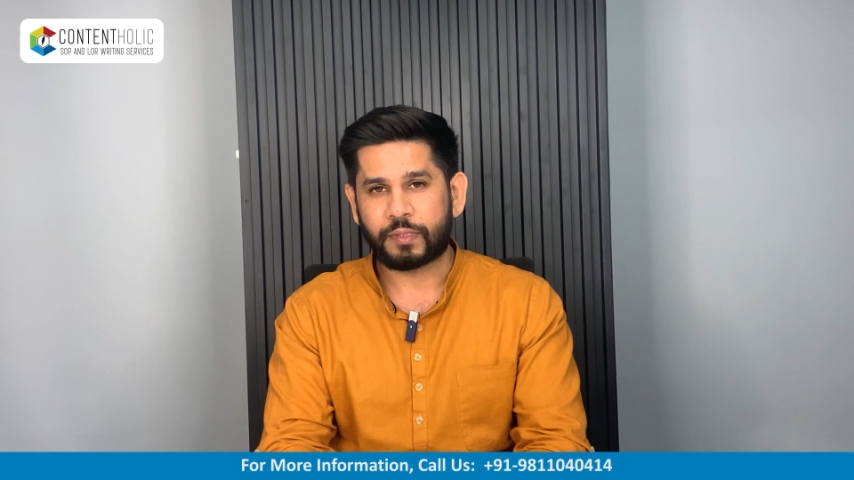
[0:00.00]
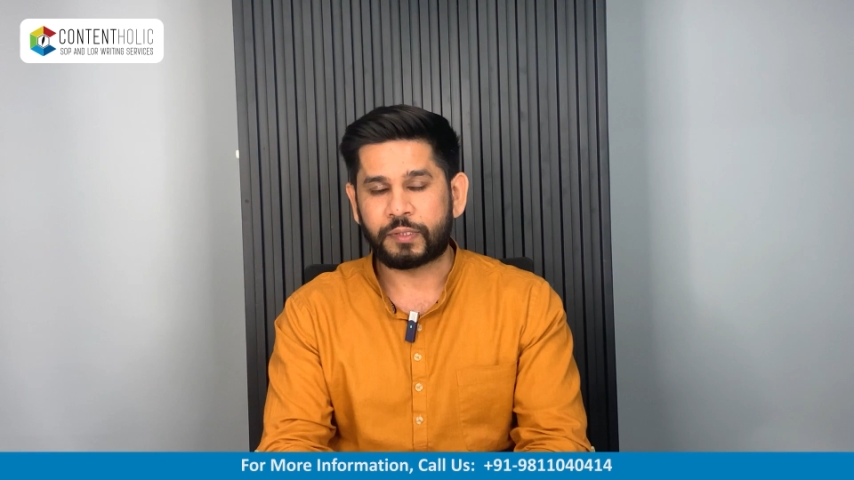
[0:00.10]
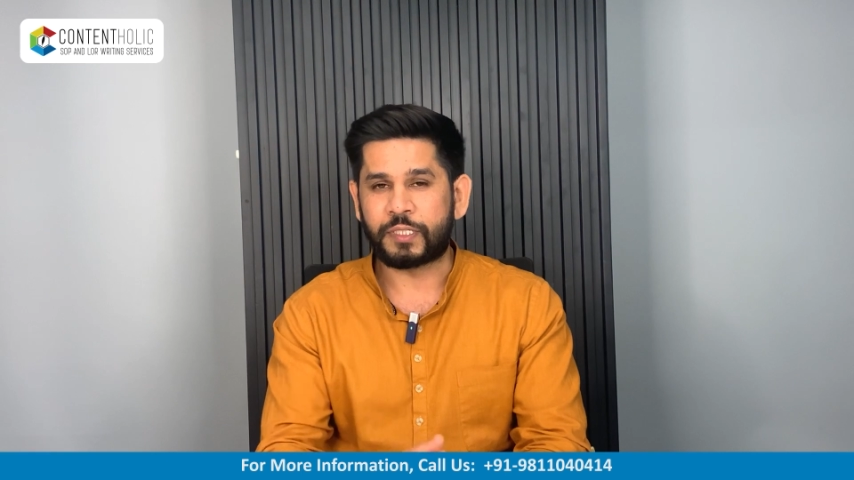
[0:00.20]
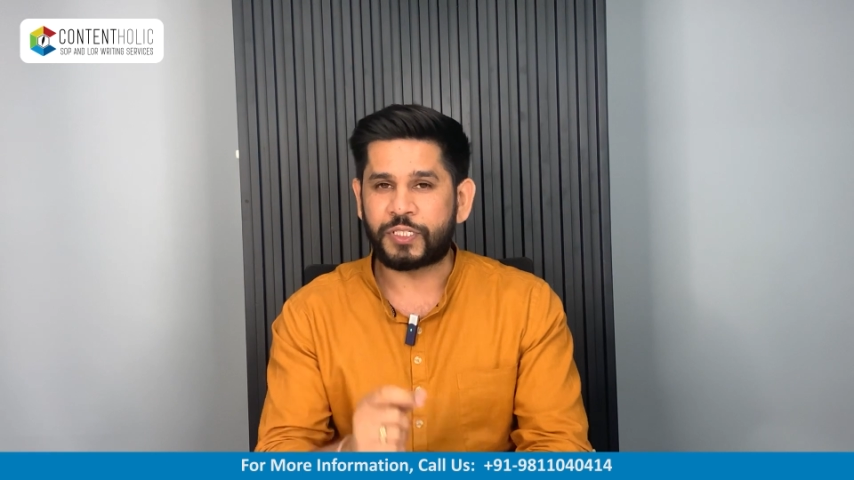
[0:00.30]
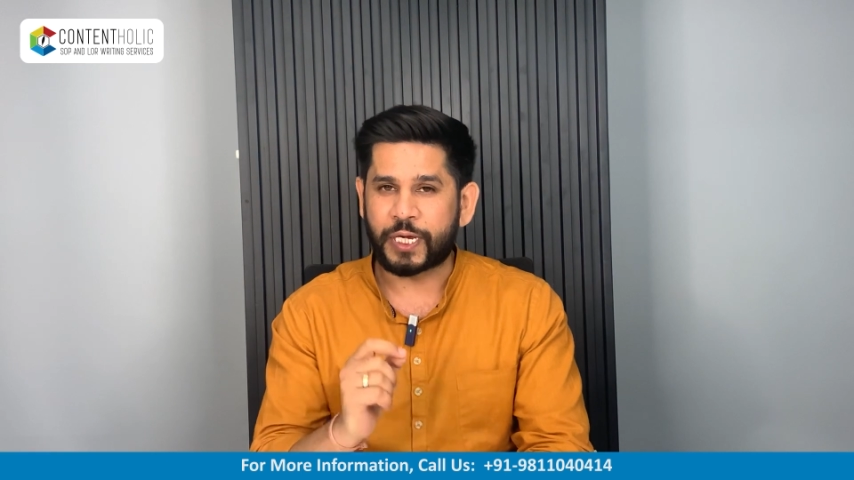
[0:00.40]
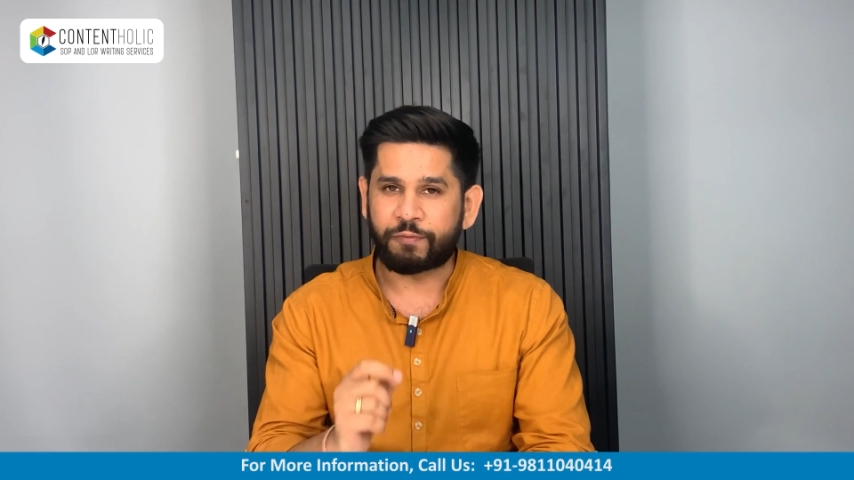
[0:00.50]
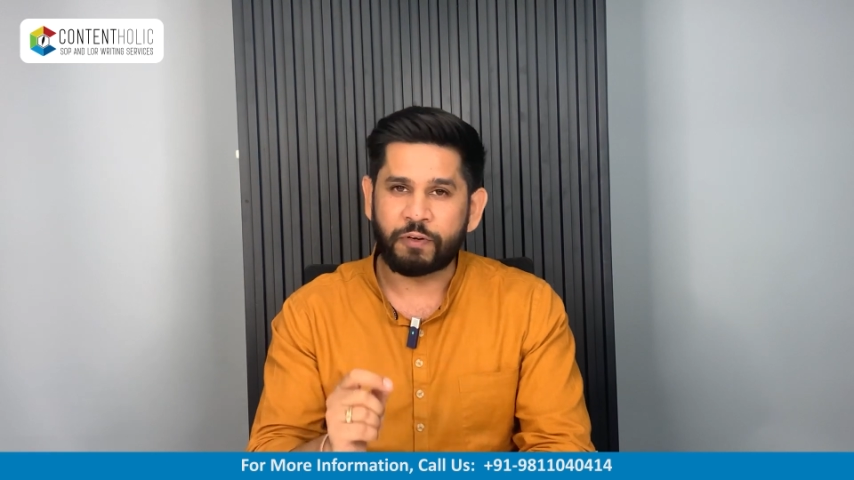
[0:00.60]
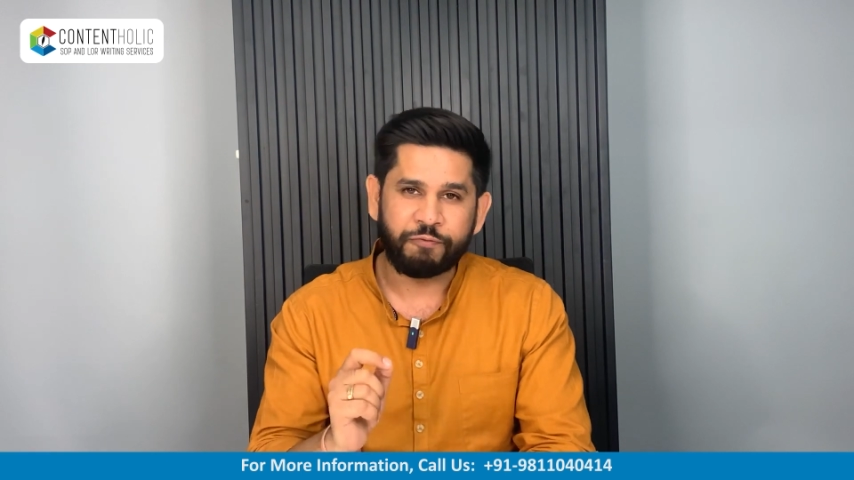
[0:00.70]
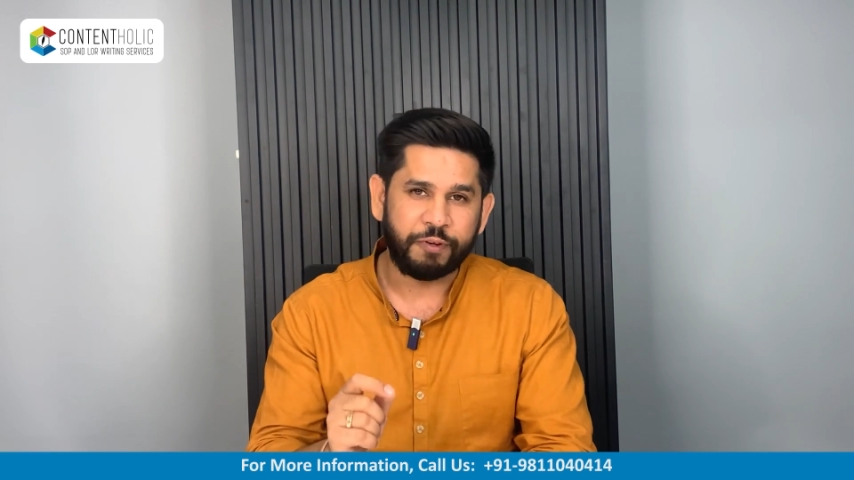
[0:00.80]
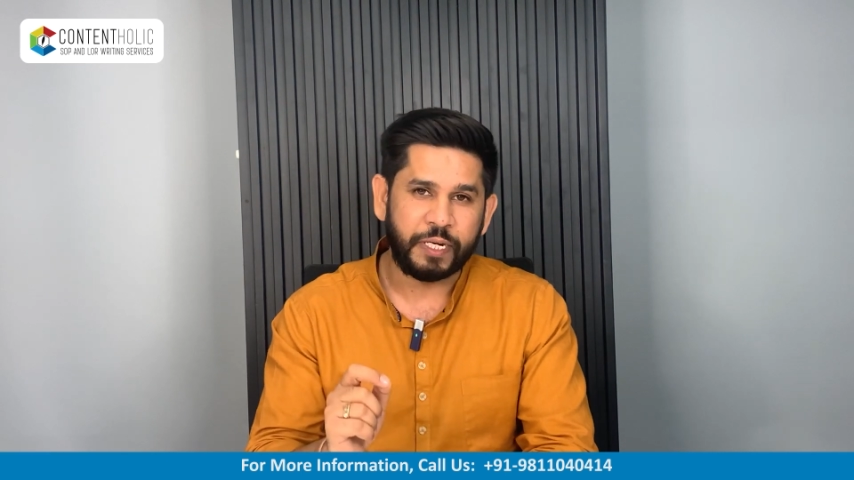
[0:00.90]
The
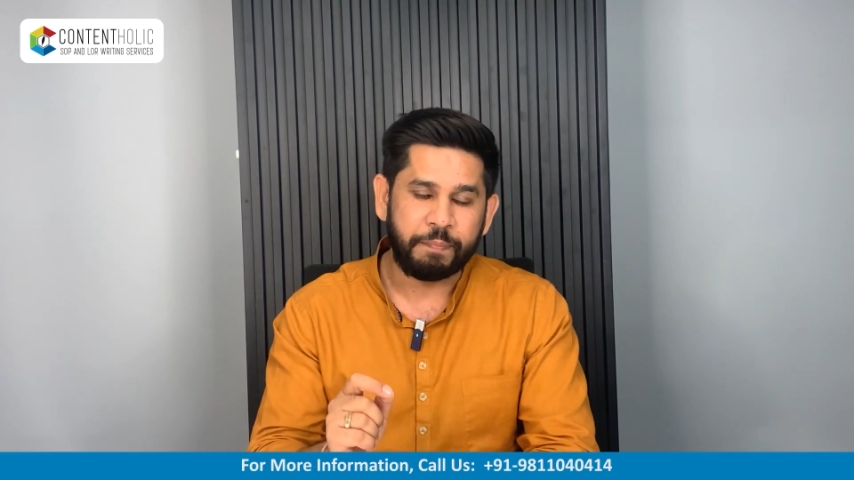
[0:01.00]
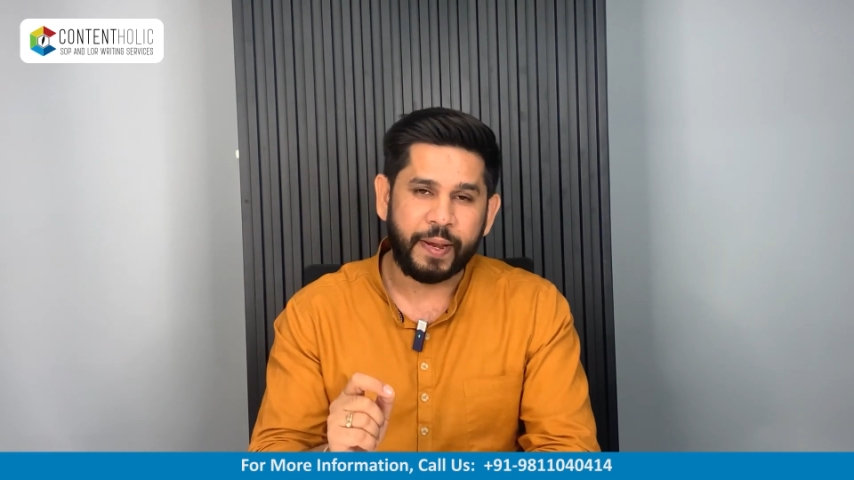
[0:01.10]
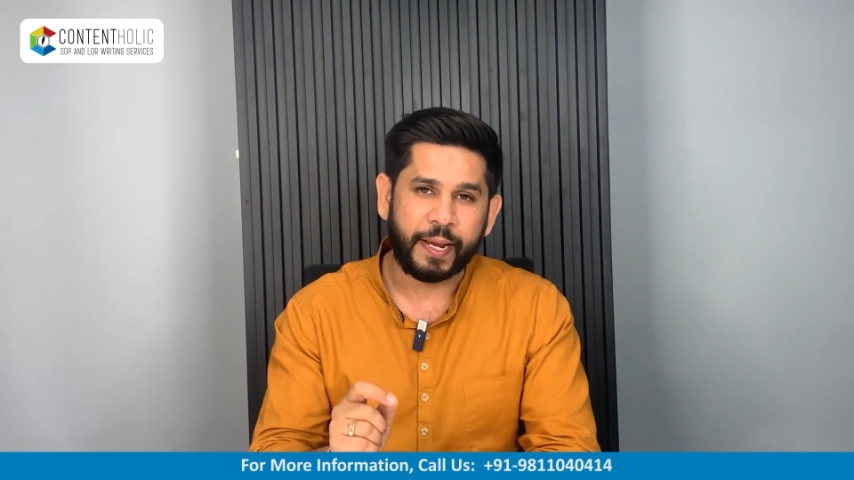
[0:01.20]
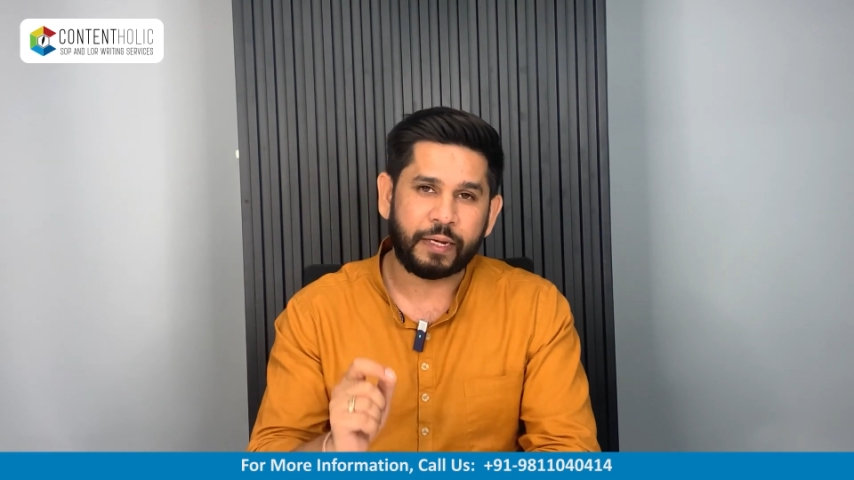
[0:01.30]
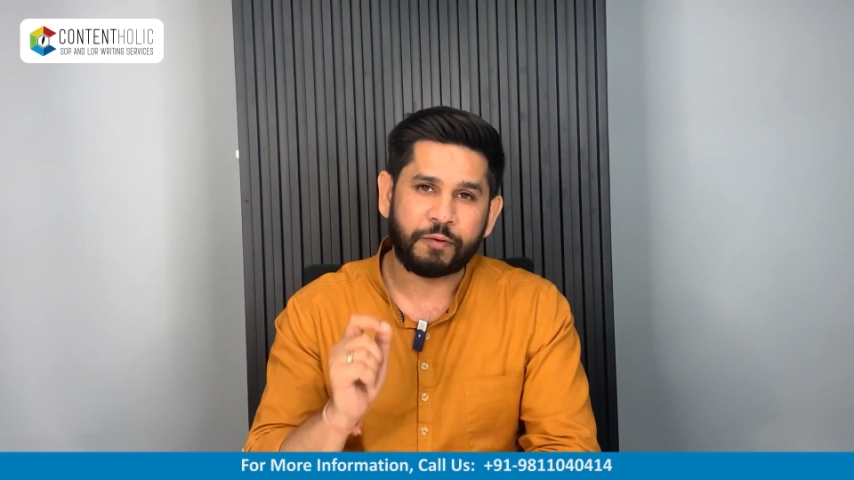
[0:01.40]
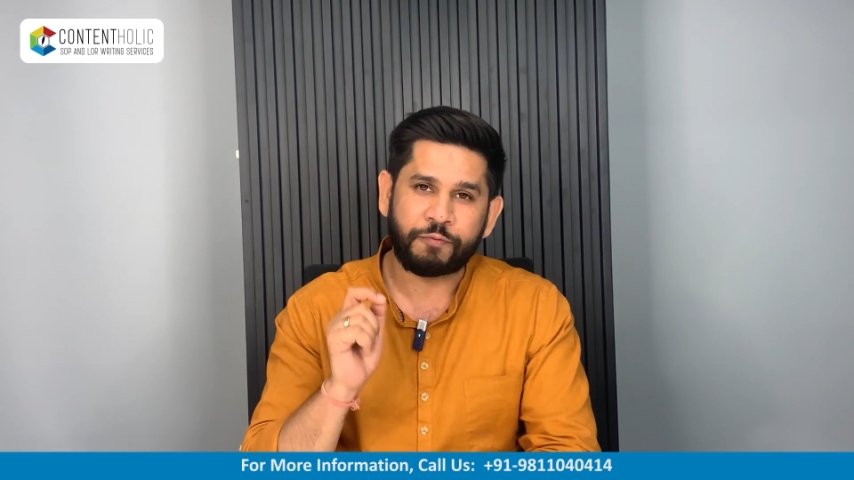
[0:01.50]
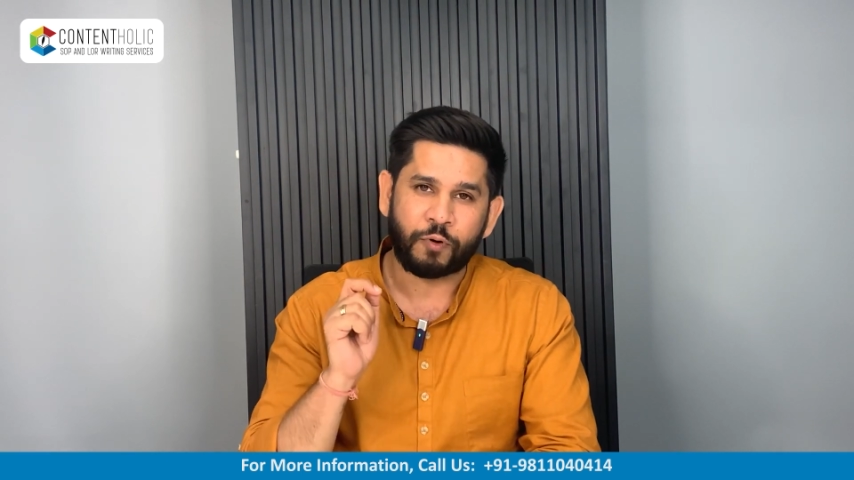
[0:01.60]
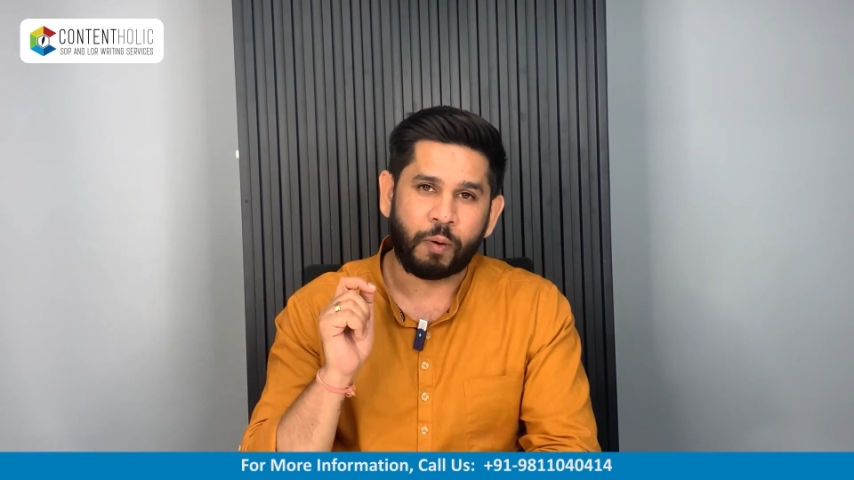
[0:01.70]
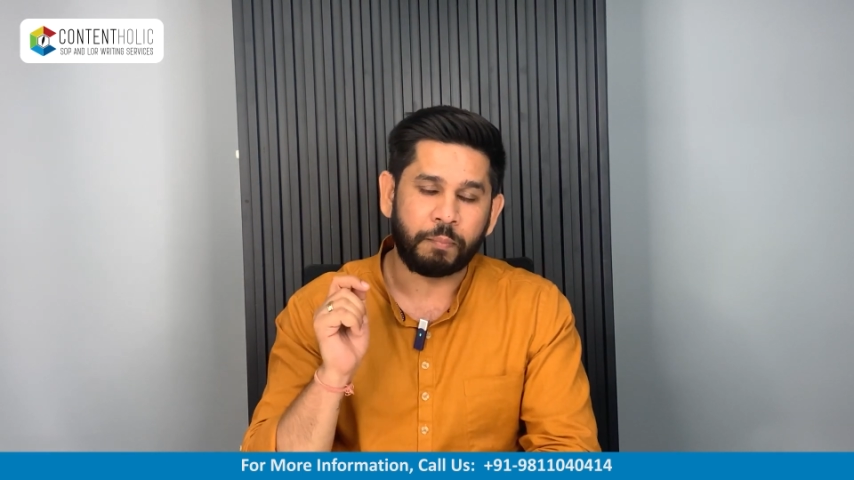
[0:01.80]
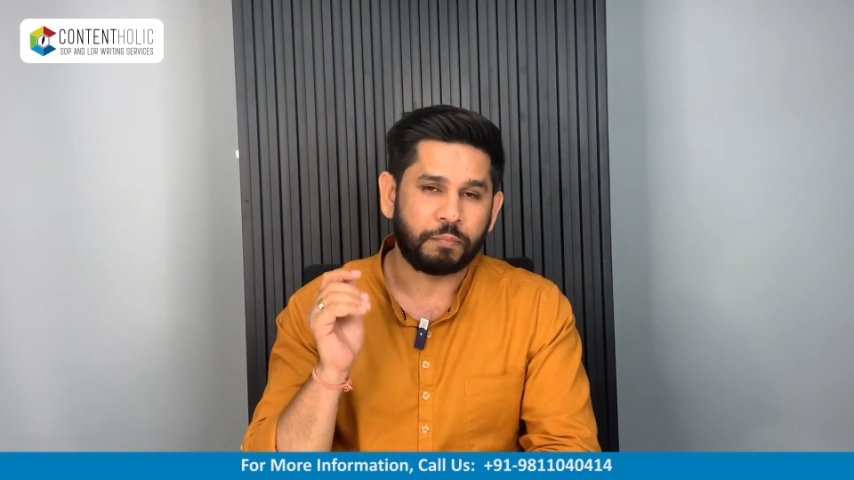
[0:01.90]
genuine feedback
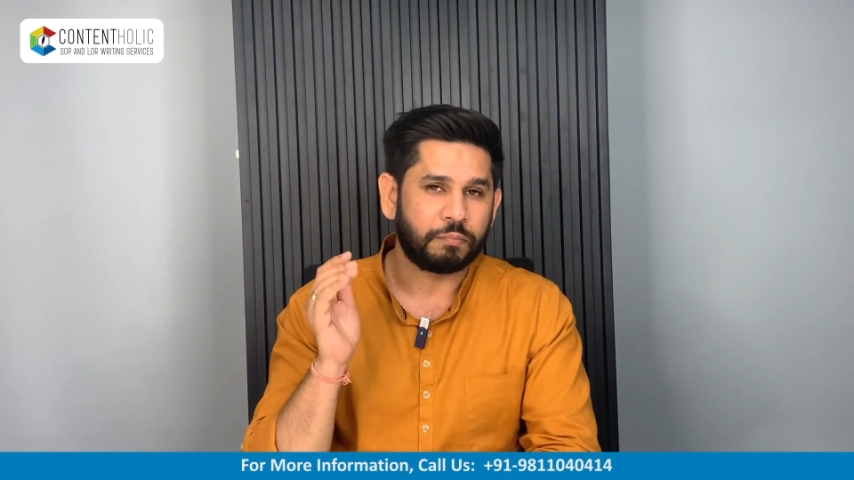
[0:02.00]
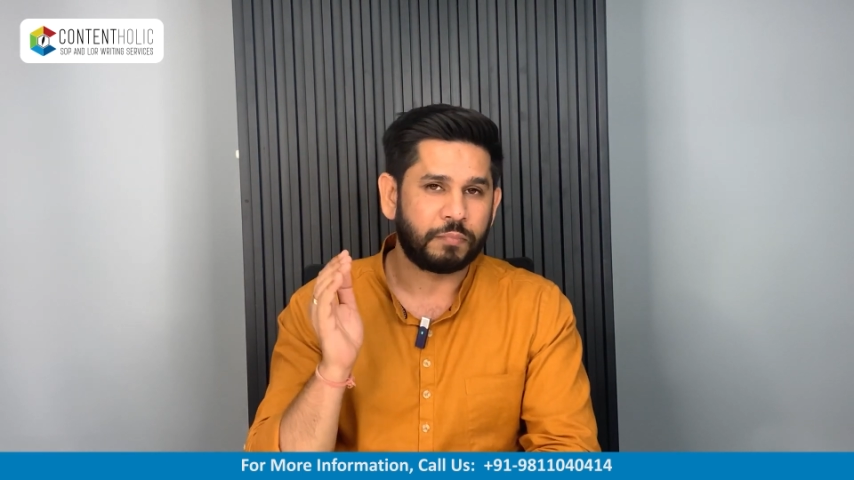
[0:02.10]
from